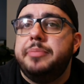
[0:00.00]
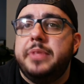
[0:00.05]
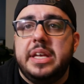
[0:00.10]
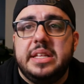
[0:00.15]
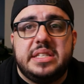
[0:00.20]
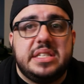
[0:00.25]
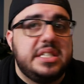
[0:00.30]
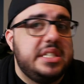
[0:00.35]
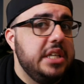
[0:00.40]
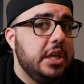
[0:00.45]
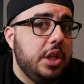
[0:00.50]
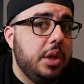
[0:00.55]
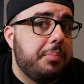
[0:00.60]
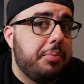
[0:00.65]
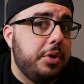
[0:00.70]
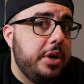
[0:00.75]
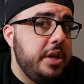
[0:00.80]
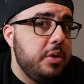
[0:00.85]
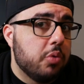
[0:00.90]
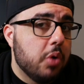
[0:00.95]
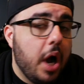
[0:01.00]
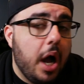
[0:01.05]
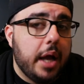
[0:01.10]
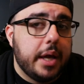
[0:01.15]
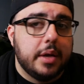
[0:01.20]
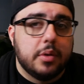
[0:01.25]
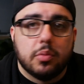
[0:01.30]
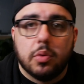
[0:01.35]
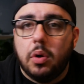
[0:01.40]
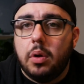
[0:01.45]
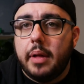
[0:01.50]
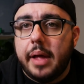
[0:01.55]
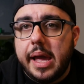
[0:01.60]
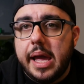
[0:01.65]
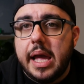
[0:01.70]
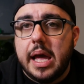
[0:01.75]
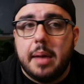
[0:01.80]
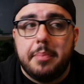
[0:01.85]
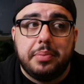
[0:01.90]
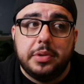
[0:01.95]
it's still a pretty rock and roll
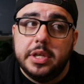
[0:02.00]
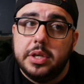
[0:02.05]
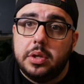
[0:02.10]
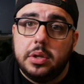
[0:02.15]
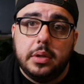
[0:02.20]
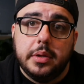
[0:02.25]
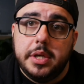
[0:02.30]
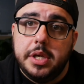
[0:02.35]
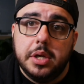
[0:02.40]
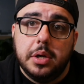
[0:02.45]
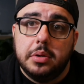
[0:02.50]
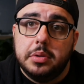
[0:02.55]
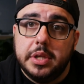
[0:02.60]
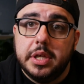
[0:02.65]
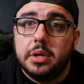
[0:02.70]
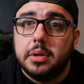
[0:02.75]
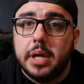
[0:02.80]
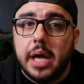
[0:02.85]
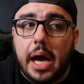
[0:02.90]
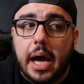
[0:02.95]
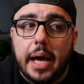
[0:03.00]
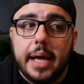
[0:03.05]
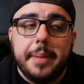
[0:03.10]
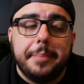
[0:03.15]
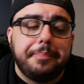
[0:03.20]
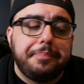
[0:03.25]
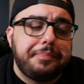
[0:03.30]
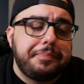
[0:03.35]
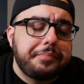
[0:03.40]
amp, little, you know, little guy,